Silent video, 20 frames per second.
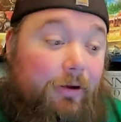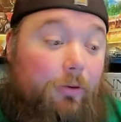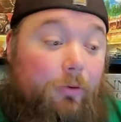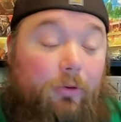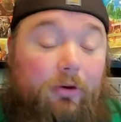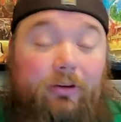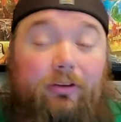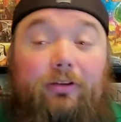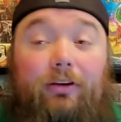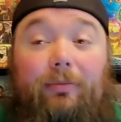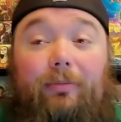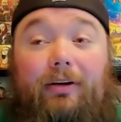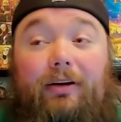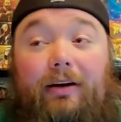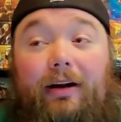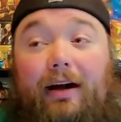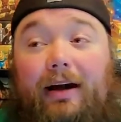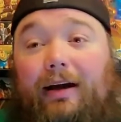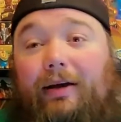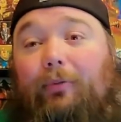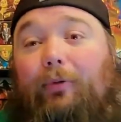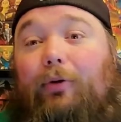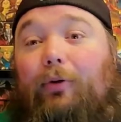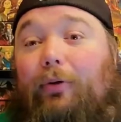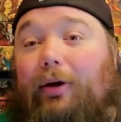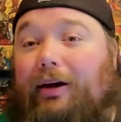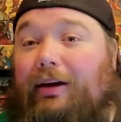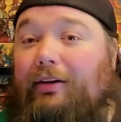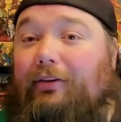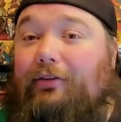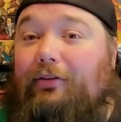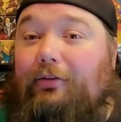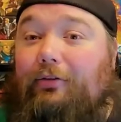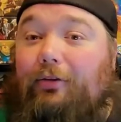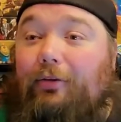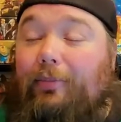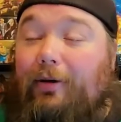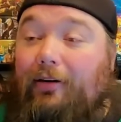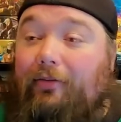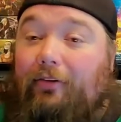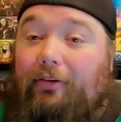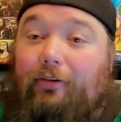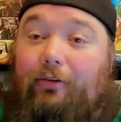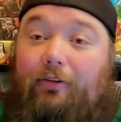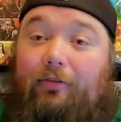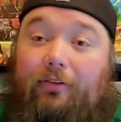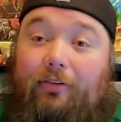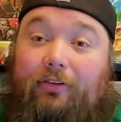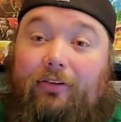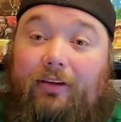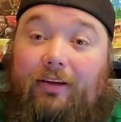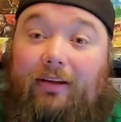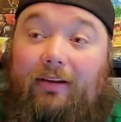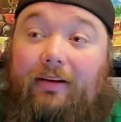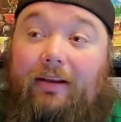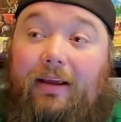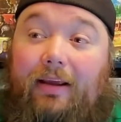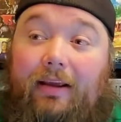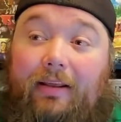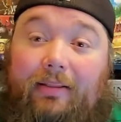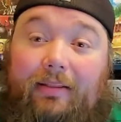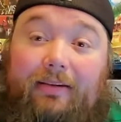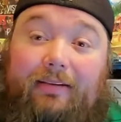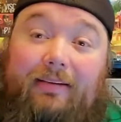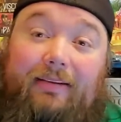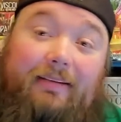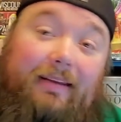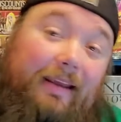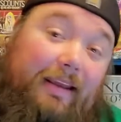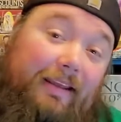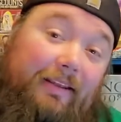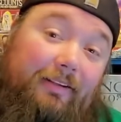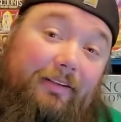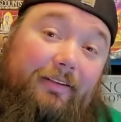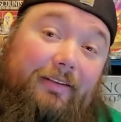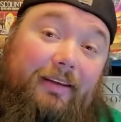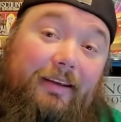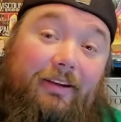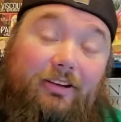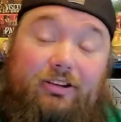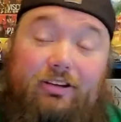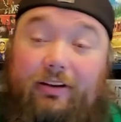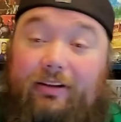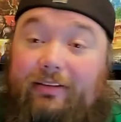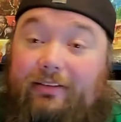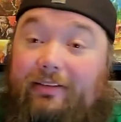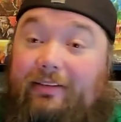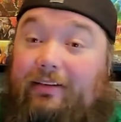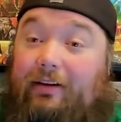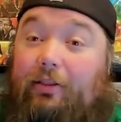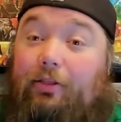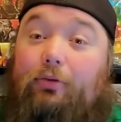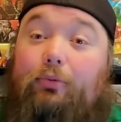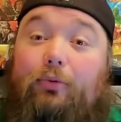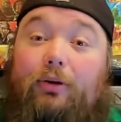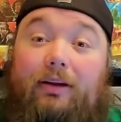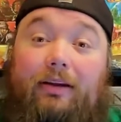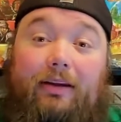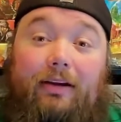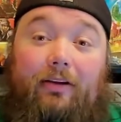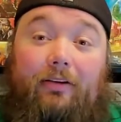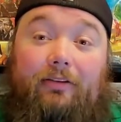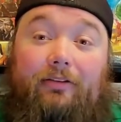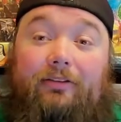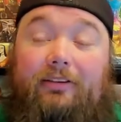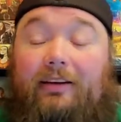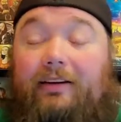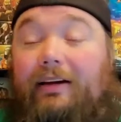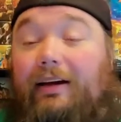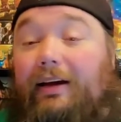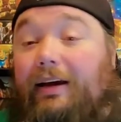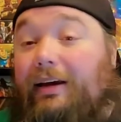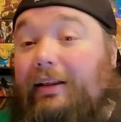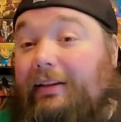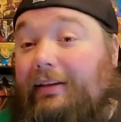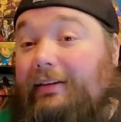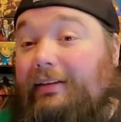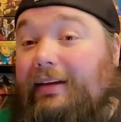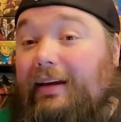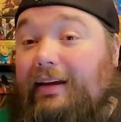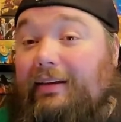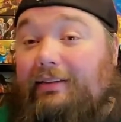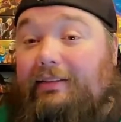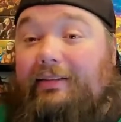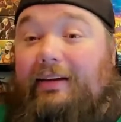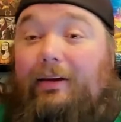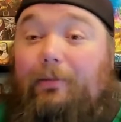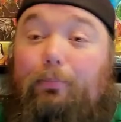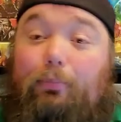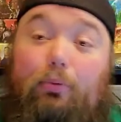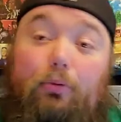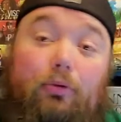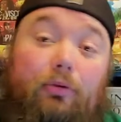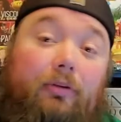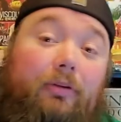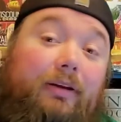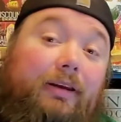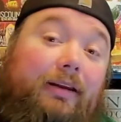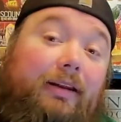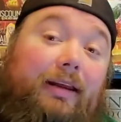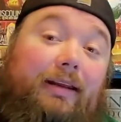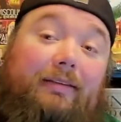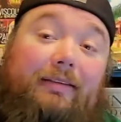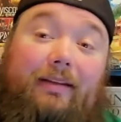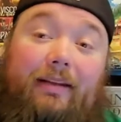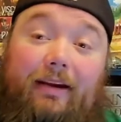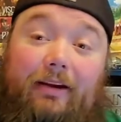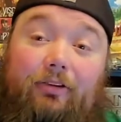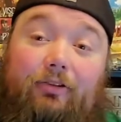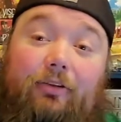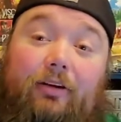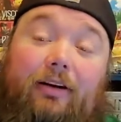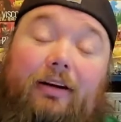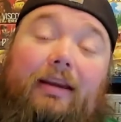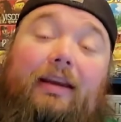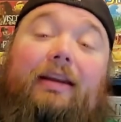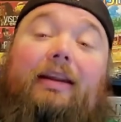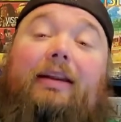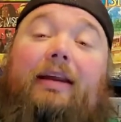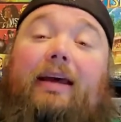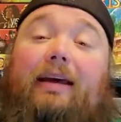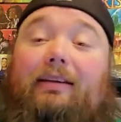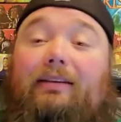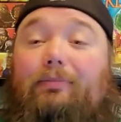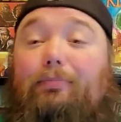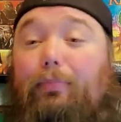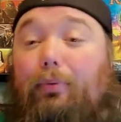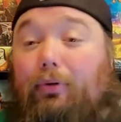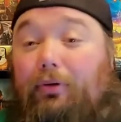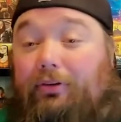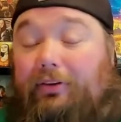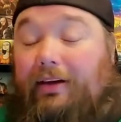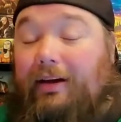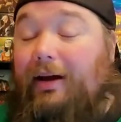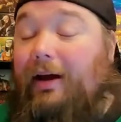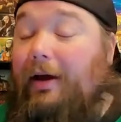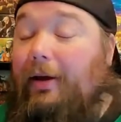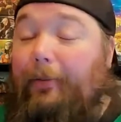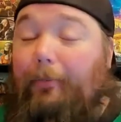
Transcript: Going to number 9, we're going into the Marvel Universe again. This is Hell's Kitchen. This is a 3-character set. This has Deadpool, it has Elektra, and it has Bullseye.